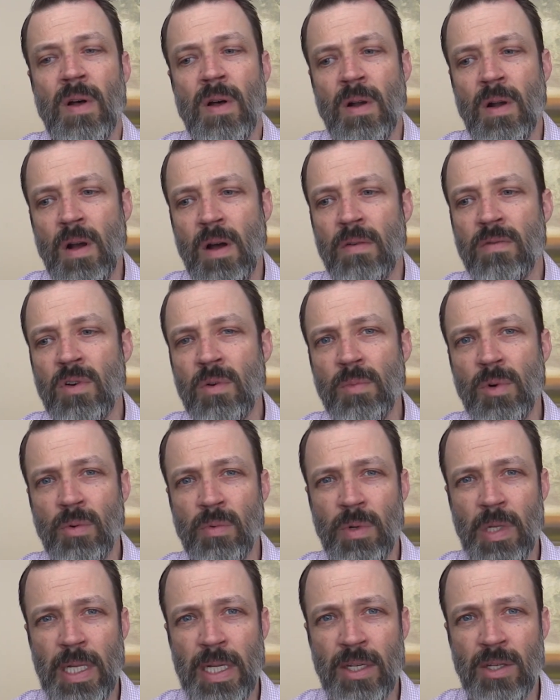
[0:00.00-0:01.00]
a comfortable
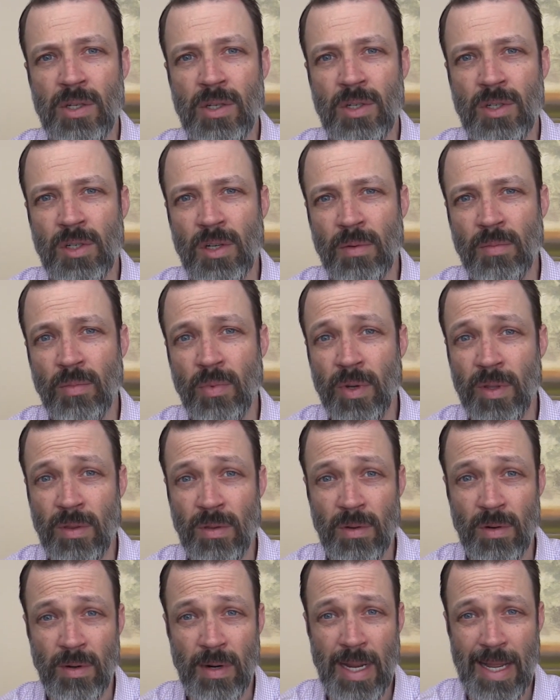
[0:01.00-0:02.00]
relationship with
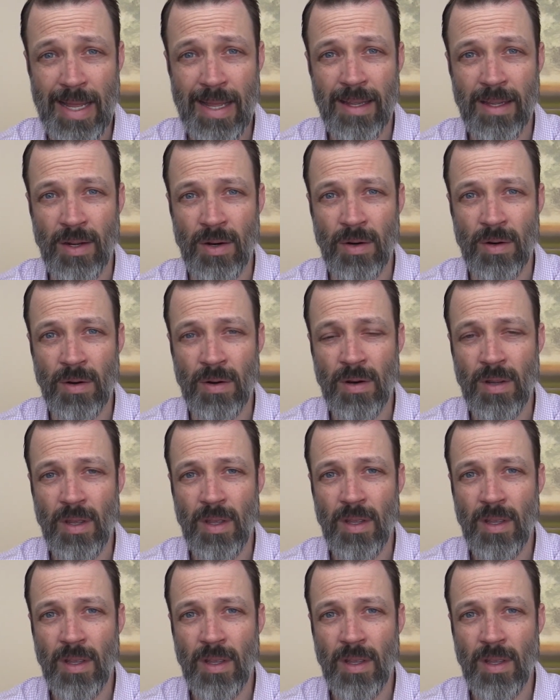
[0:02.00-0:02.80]
their anger.